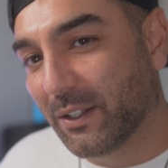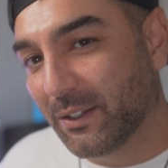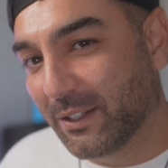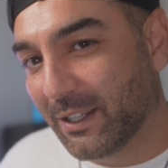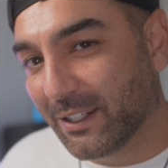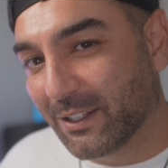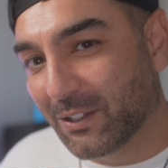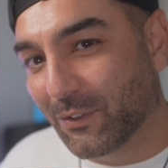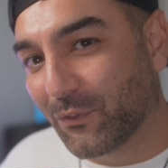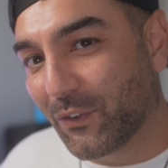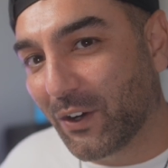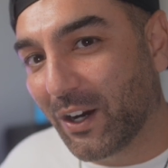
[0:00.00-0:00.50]
their
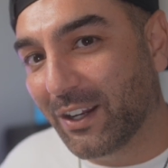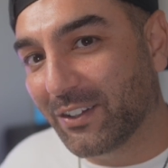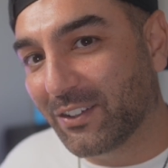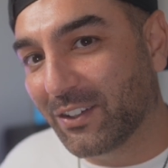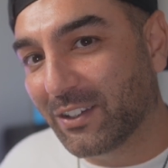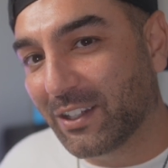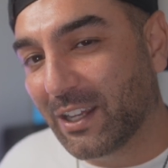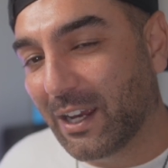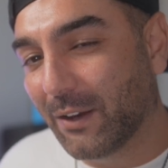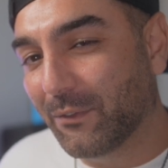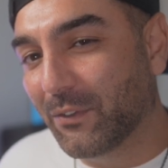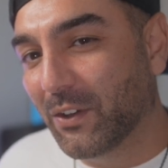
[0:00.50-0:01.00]

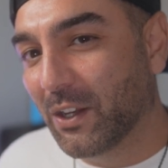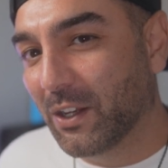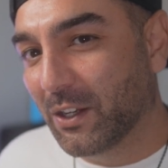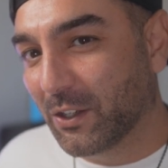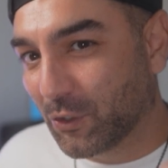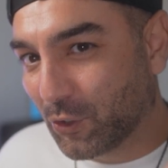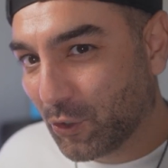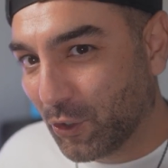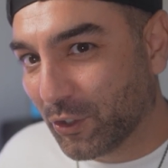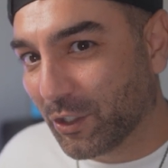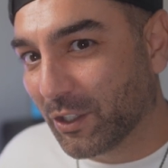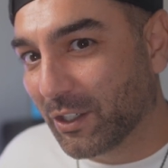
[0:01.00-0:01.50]
devices have
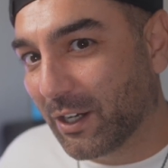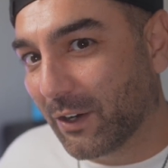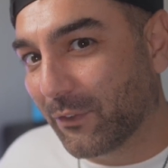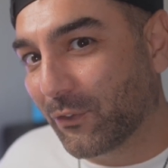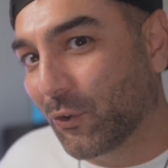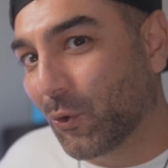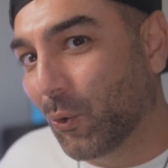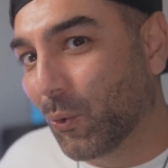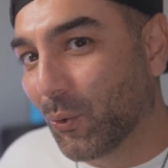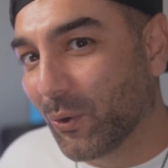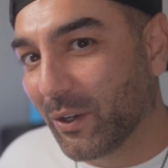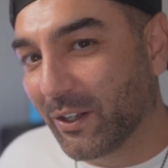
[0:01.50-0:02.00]
good enough
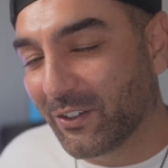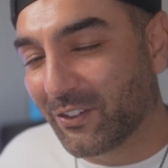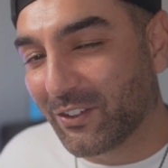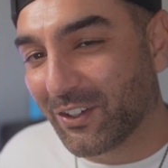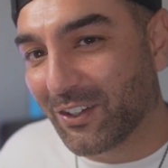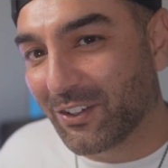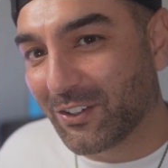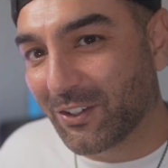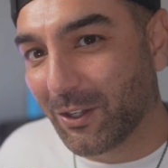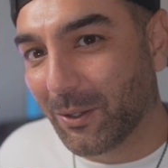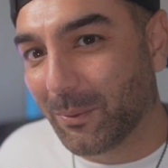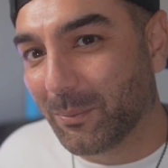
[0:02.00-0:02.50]
cooling
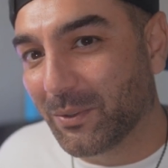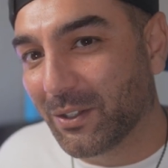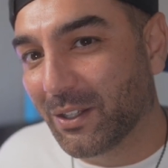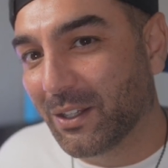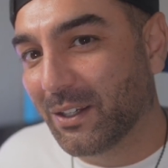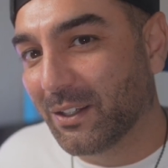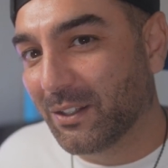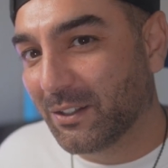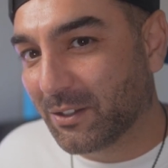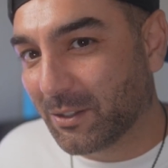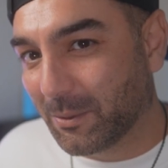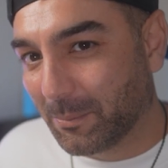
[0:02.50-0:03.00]
systems
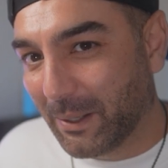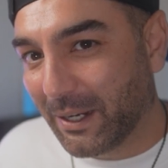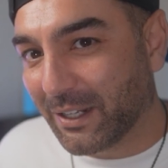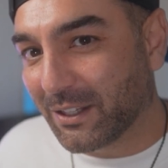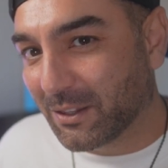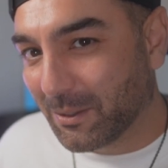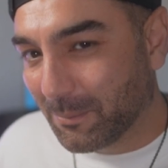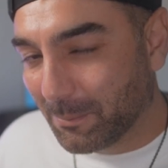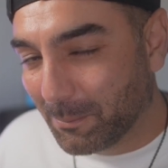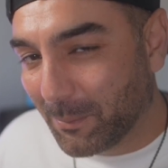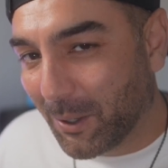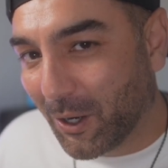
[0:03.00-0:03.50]
to make
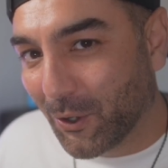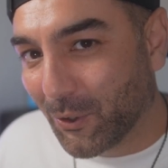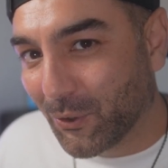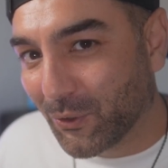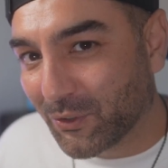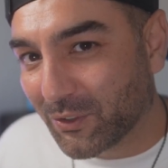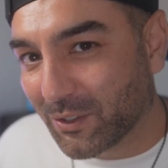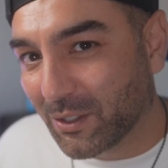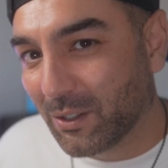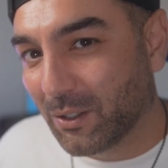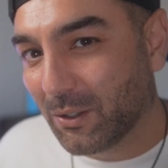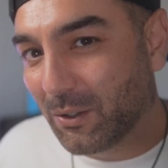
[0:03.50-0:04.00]
the
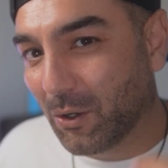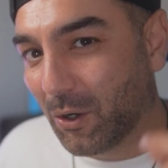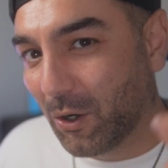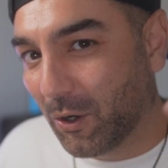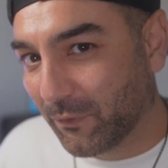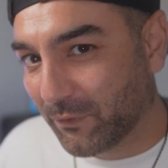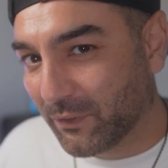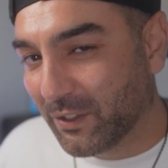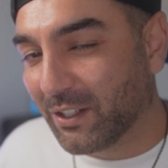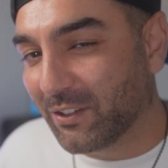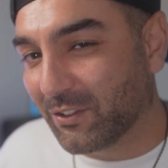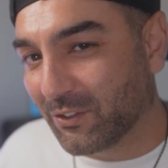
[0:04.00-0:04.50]
most
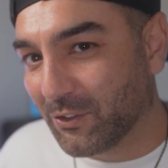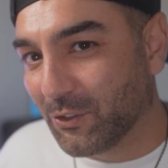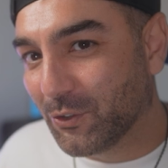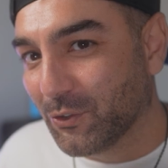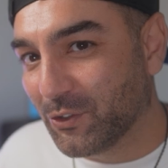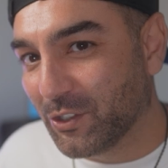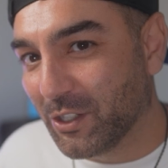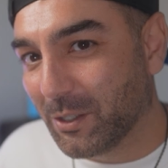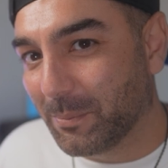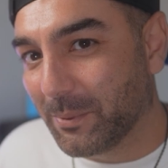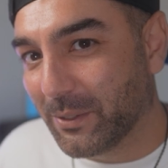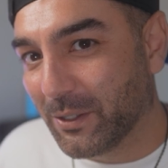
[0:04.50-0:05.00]
of this new
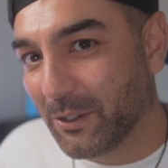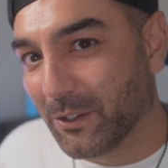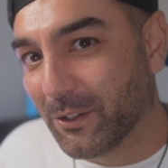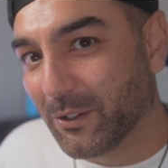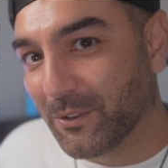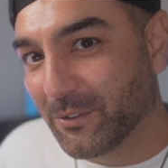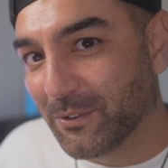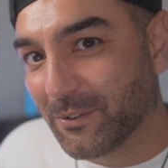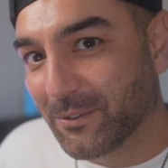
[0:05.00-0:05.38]
GPU.